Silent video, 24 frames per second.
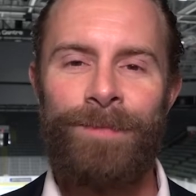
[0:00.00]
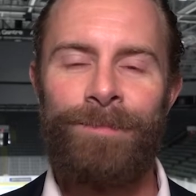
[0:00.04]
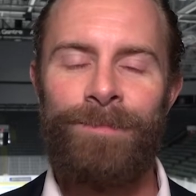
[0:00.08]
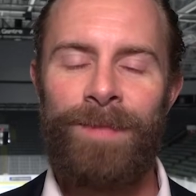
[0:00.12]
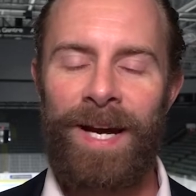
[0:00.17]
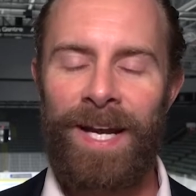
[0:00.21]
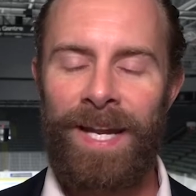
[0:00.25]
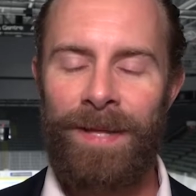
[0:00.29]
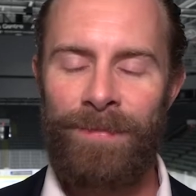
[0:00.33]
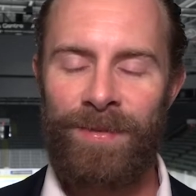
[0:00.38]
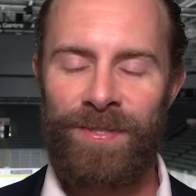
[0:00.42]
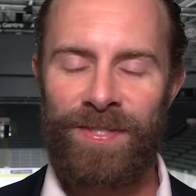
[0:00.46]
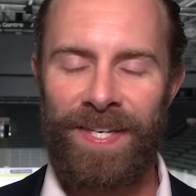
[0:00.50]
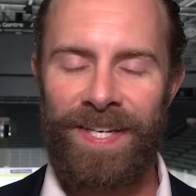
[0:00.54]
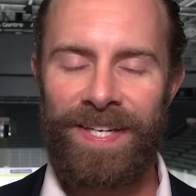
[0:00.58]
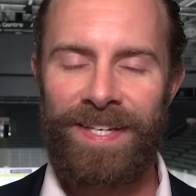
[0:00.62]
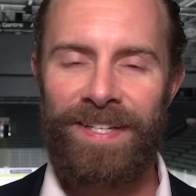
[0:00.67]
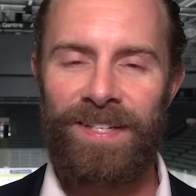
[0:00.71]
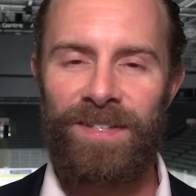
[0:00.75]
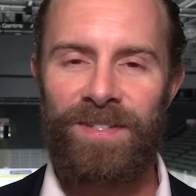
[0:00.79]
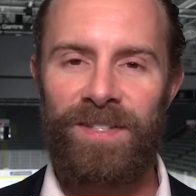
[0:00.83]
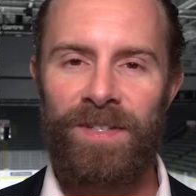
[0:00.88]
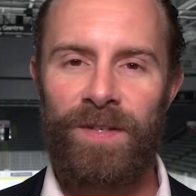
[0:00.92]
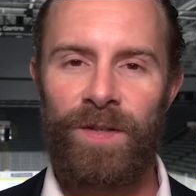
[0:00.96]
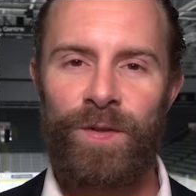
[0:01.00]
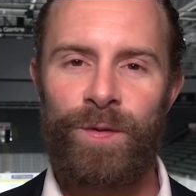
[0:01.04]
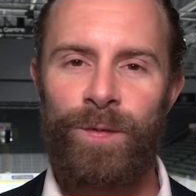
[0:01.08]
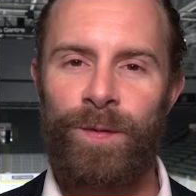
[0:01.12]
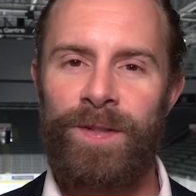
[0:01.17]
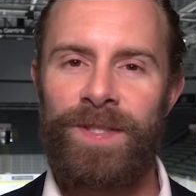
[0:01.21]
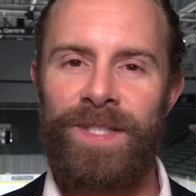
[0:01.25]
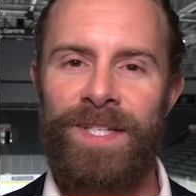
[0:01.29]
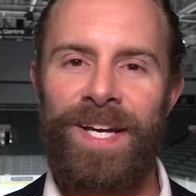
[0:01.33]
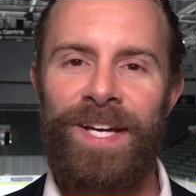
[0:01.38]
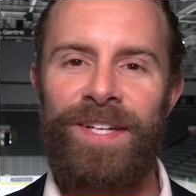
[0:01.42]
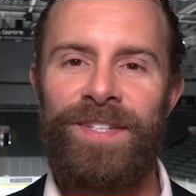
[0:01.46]
My name is Andy Zilch
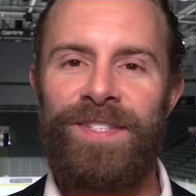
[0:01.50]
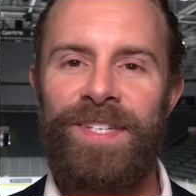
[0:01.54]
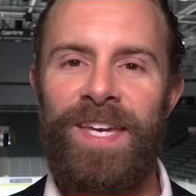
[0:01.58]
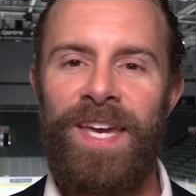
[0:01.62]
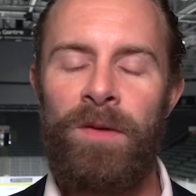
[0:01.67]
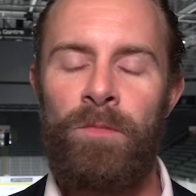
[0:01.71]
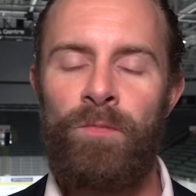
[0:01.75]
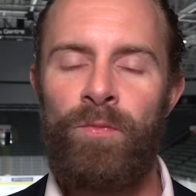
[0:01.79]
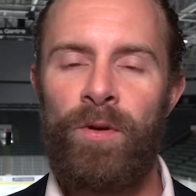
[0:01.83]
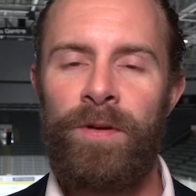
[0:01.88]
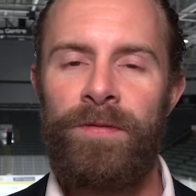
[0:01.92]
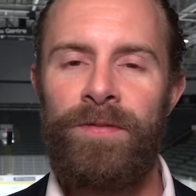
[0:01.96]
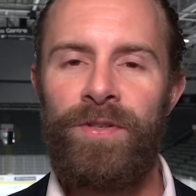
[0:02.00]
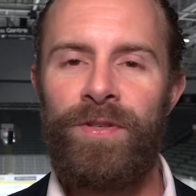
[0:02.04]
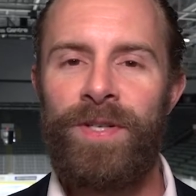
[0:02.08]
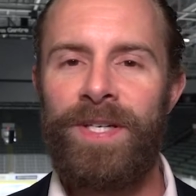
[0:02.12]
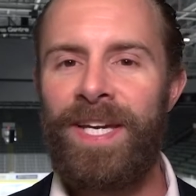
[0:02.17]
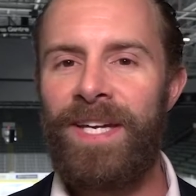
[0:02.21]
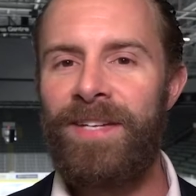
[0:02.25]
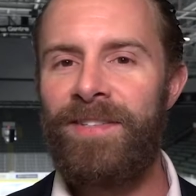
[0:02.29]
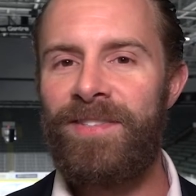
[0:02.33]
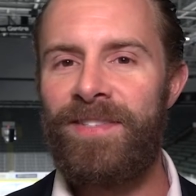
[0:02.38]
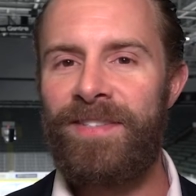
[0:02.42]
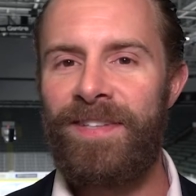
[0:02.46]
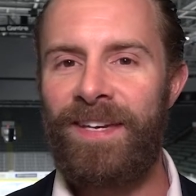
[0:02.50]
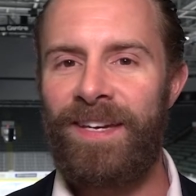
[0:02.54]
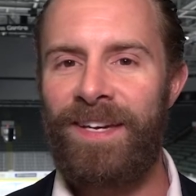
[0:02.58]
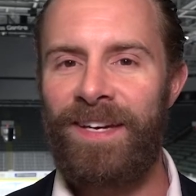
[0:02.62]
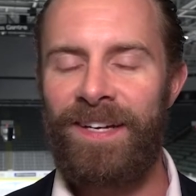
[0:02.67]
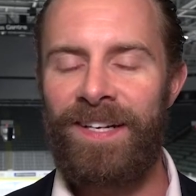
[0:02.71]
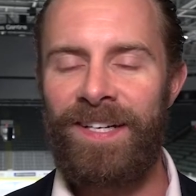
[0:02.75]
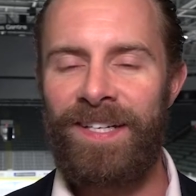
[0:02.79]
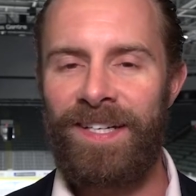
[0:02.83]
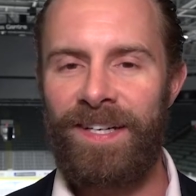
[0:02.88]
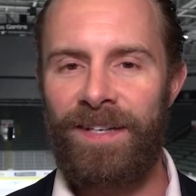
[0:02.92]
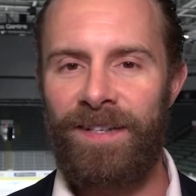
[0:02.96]
with tonight's game preview against the
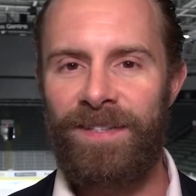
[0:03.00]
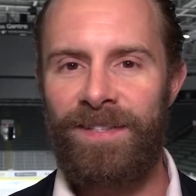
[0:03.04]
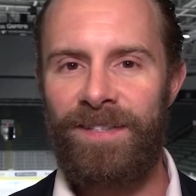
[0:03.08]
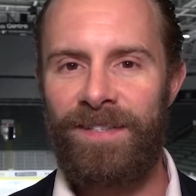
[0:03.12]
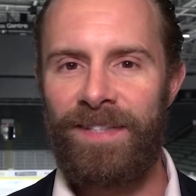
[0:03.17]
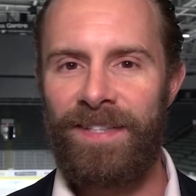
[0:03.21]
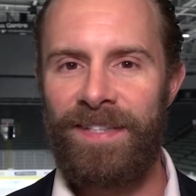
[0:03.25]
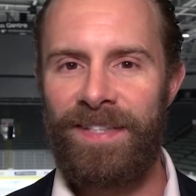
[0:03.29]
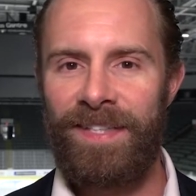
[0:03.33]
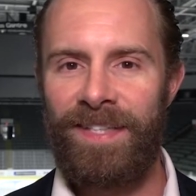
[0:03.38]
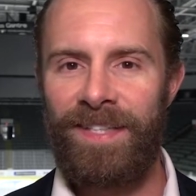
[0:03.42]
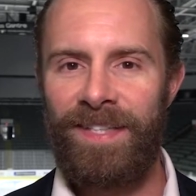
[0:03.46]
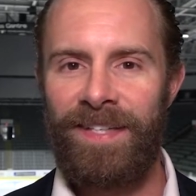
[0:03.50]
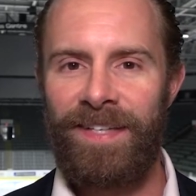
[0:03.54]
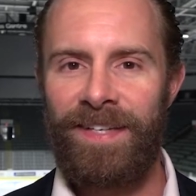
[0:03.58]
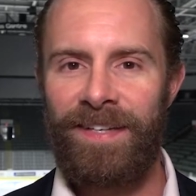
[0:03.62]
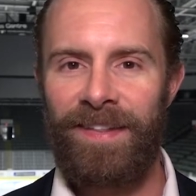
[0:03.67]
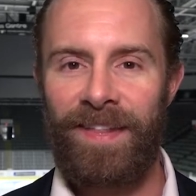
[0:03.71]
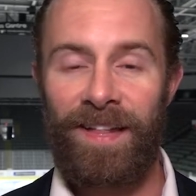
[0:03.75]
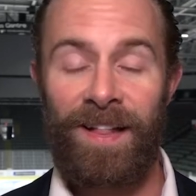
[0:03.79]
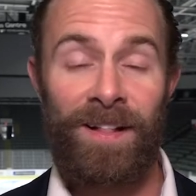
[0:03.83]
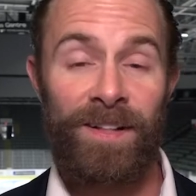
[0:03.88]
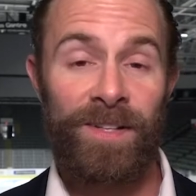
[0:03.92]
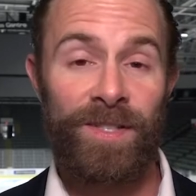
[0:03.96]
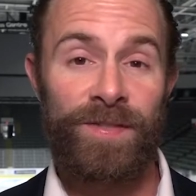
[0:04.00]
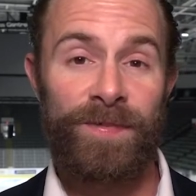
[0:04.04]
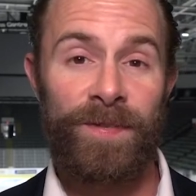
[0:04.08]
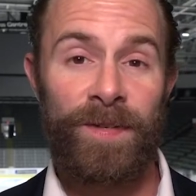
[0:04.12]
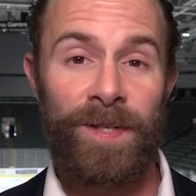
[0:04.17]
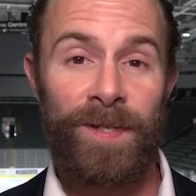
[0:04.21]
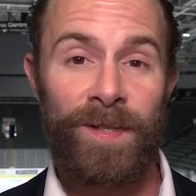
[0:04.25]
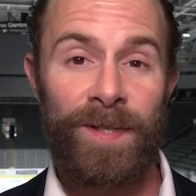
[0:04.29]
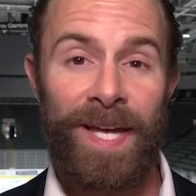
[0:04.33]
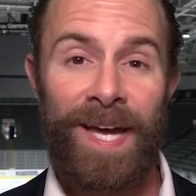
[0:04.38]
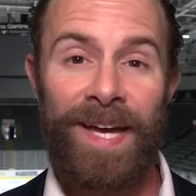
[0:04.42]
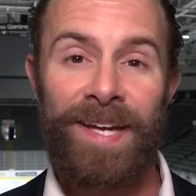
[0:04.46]
Canucks. The Gulls
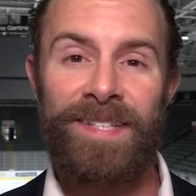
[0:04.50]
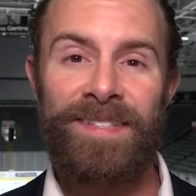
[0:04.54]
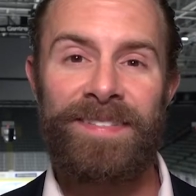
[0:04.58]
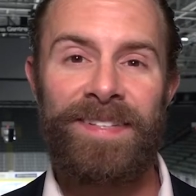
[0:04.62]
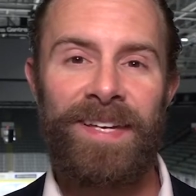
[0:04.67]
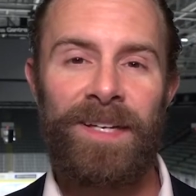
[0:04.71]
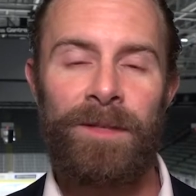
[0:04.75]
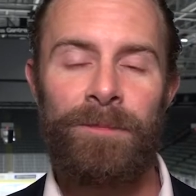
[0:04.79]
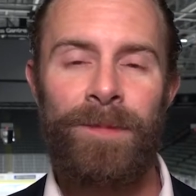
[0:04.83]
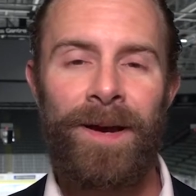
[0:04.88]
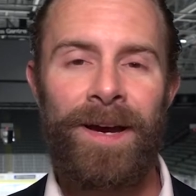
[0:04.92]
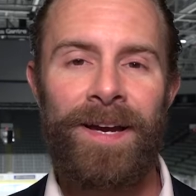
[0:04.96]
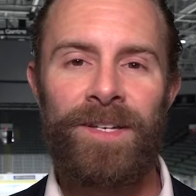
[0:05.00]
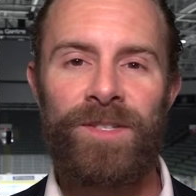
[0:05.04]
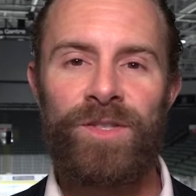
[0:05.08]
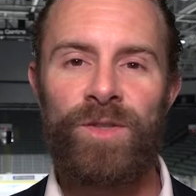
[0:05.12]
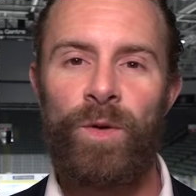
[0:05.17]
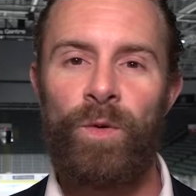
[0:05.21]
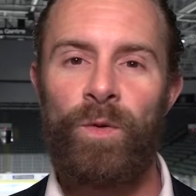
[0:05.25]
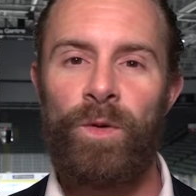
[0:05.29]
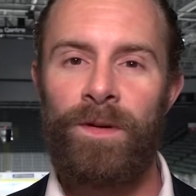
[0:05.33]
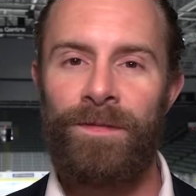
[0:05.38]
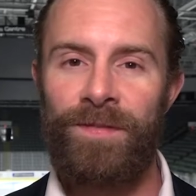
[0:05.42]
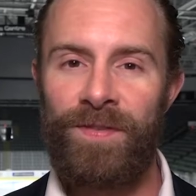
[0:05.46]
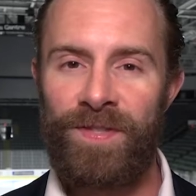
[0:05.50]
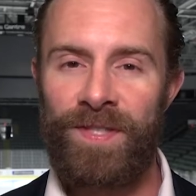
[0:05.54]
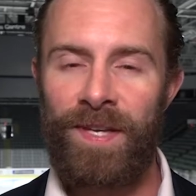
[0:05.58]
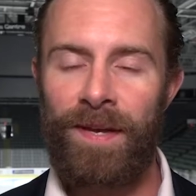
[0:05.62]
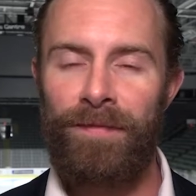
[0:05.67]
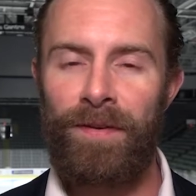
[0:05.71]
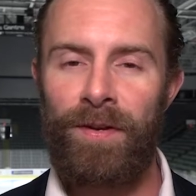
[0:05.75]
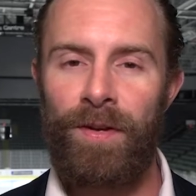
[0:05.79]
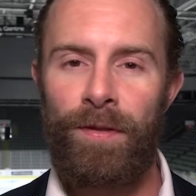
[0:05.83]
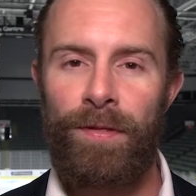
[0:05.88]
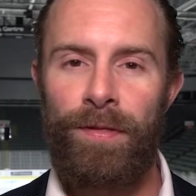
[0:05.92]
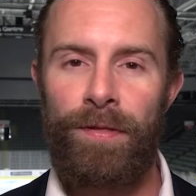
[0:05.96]
fell last night by a score of
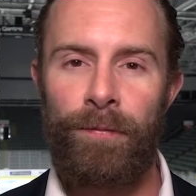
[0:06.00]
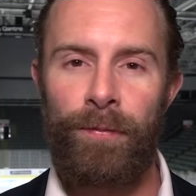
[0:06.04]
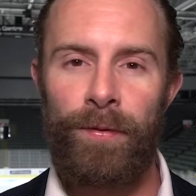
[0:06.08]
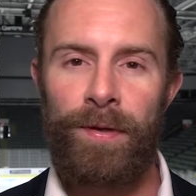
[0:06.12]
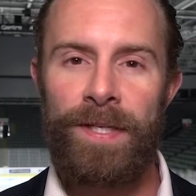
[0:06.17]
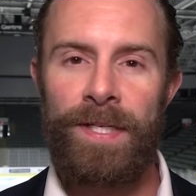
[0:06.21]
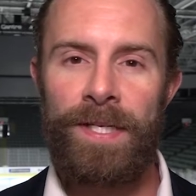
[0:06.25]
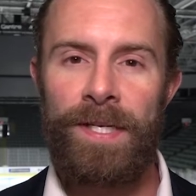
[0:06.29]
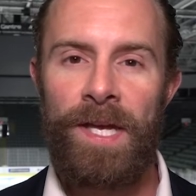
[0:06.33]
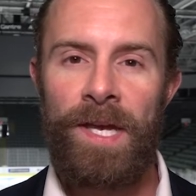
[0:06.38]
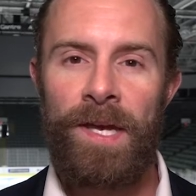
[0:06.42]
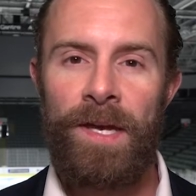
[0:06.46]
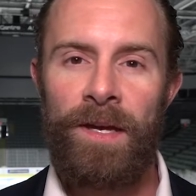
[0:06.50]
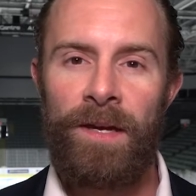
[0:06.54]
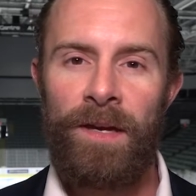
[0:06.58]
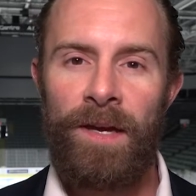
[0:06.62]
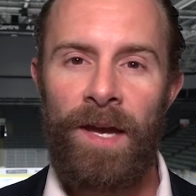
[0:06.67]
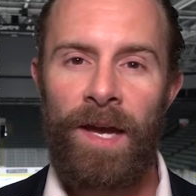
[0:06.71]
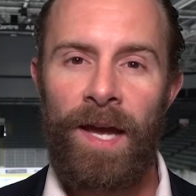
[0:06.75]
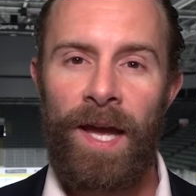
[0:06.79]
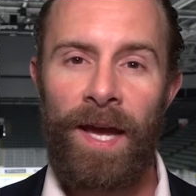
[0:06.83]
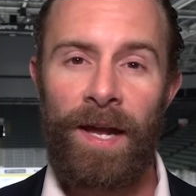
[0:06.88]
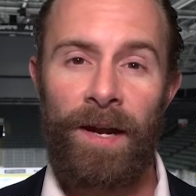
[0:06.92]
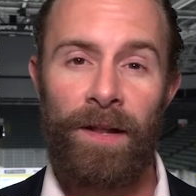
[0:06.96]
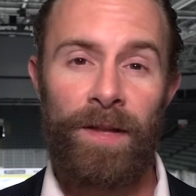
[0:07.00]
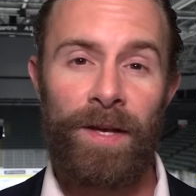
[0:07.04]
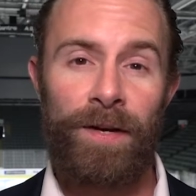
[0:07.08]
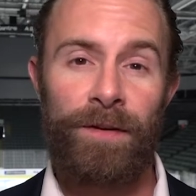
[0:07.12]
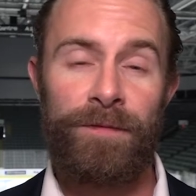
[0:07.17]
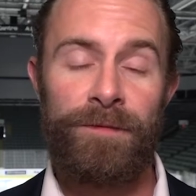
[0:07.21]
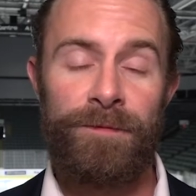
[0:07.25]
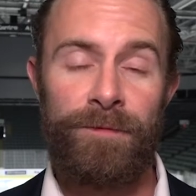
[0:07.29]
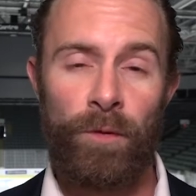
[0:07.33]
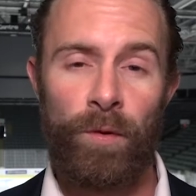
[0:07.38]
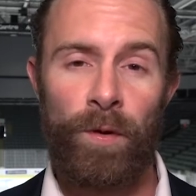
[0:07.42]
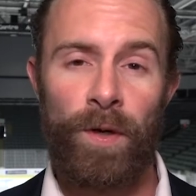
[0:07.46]
7-3 and allowed
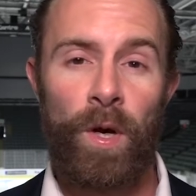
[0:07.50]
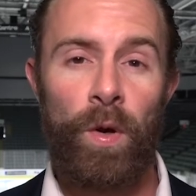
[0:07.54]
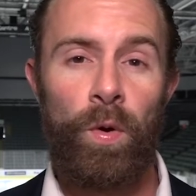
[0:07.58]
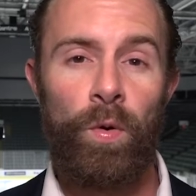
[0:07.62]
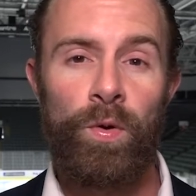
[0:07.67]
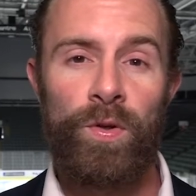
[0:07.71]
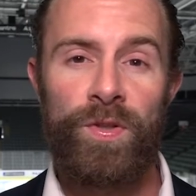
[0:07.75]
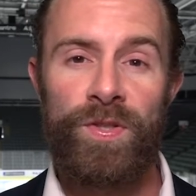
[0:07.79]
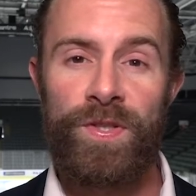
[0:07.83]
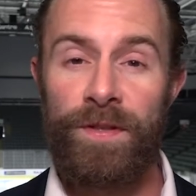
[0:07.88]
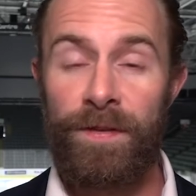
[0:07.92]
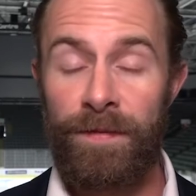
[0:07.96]
4 goals in